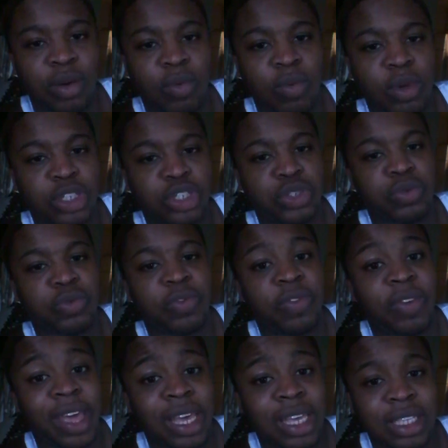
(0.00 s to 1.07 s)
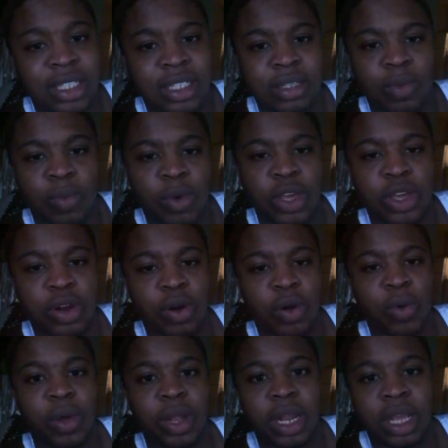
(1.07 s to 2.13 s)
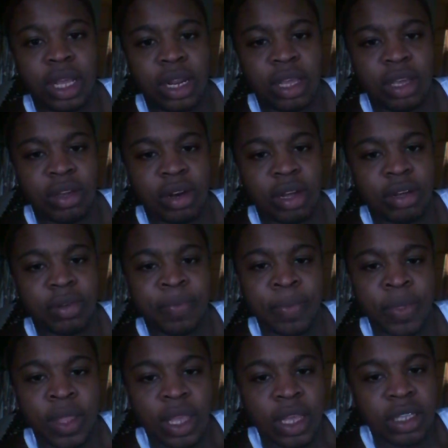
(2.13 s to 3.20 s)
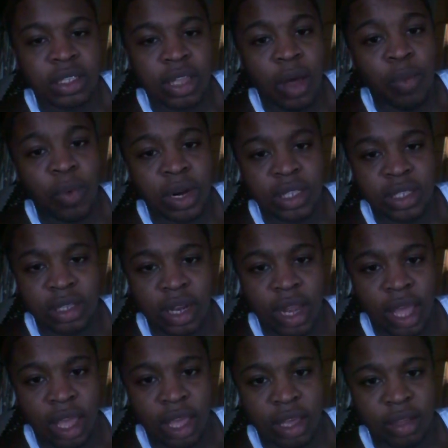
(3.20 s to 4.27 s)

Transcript: what you face when you're on it. So I wanted to